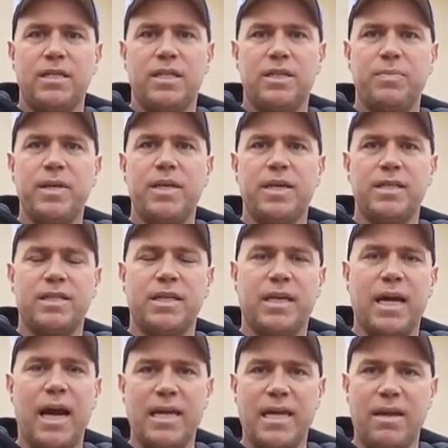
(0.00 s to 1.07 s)
just because the
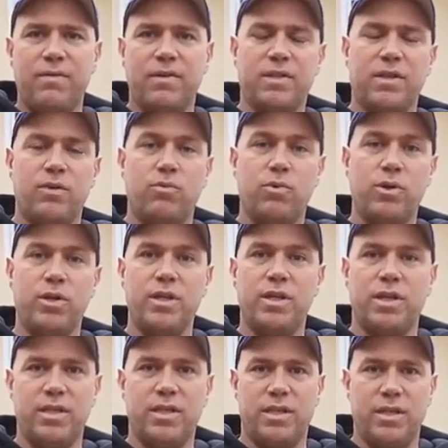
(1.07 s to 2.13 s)
guy gave us a
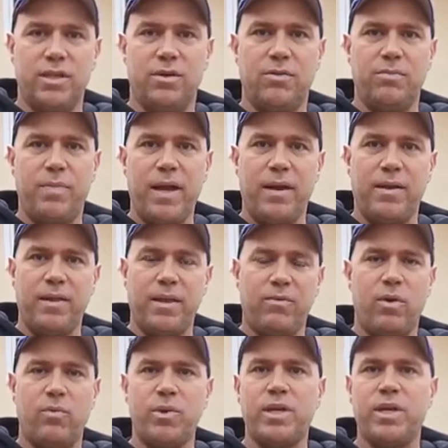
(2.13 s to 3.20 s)
really good deal, better
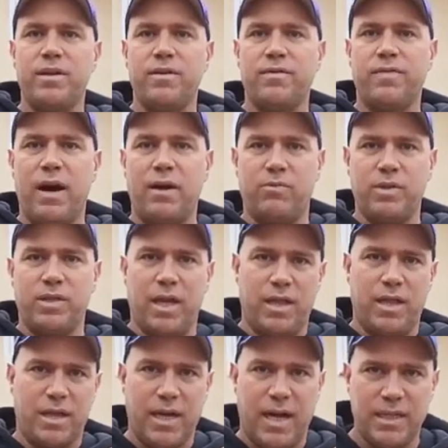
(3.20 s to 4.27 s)
than what we could have found with the
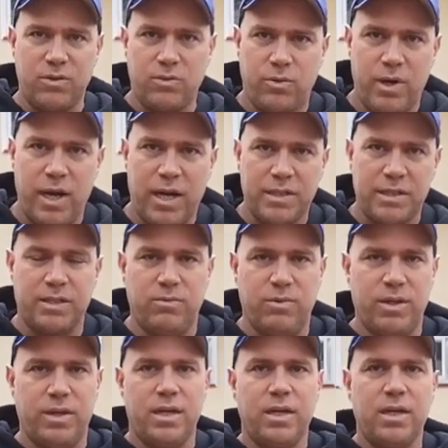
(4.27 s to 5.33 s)
other guys we were asking
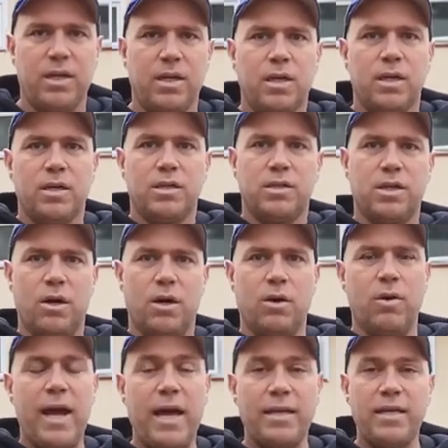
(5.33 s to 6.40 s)
with.
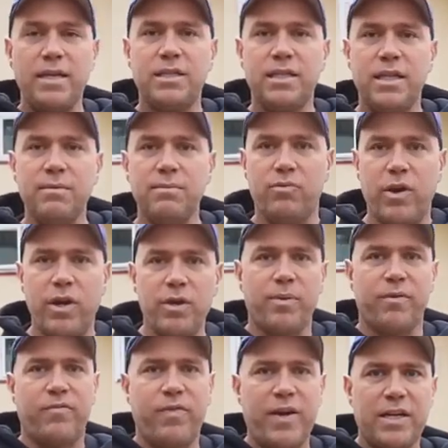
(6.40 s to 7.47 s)
So, and he seemed very
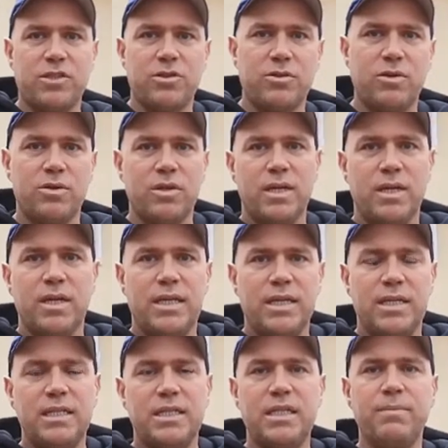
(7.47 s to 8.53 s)
professional.
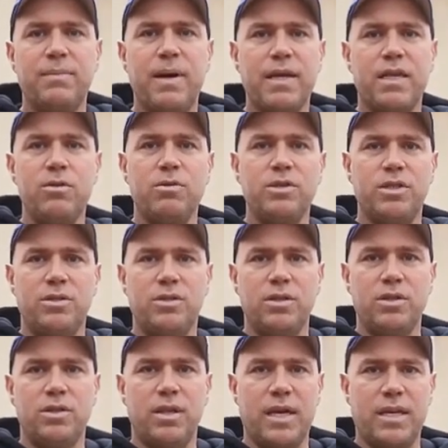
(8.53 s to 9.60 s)
He seemed like
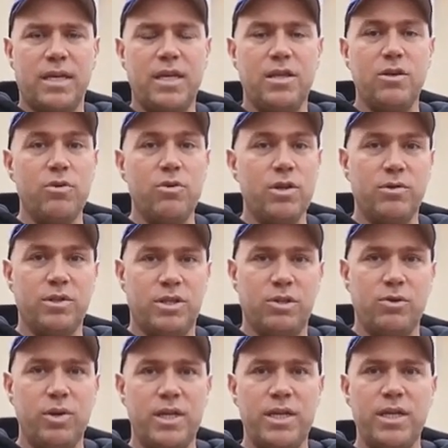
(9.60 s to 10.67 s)
he knew what he was
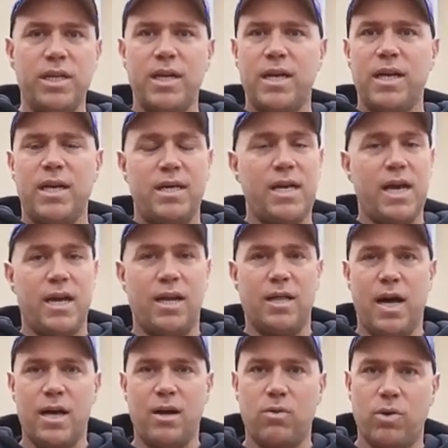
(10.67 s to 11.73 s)
doing. He had a
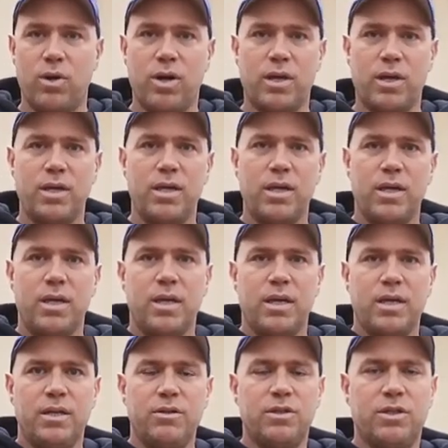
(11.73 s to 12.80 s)
lot of work.
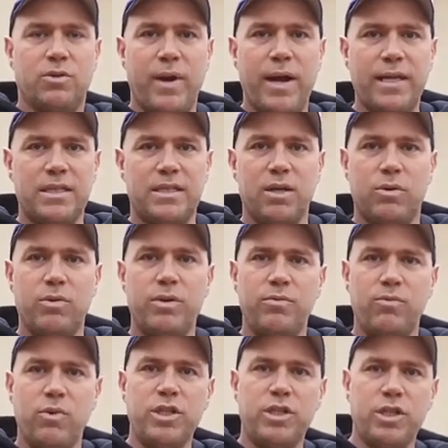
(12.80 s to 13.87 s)
He was great. So
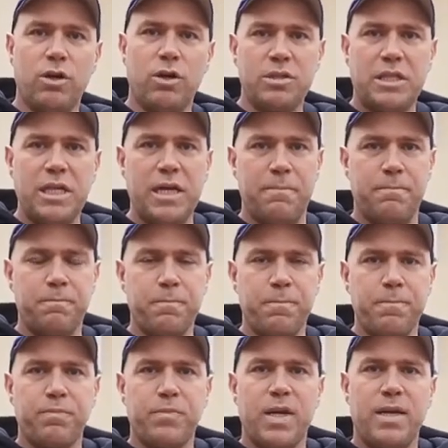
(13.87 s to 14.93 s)
we chose him.
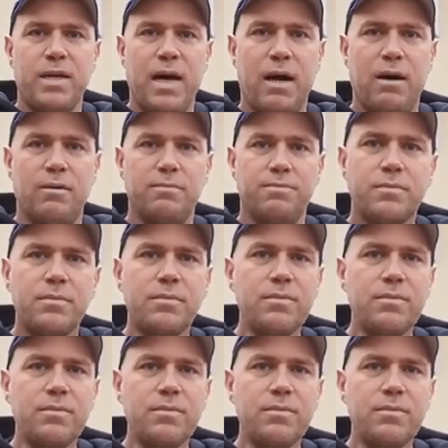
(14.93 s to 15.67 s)
Now,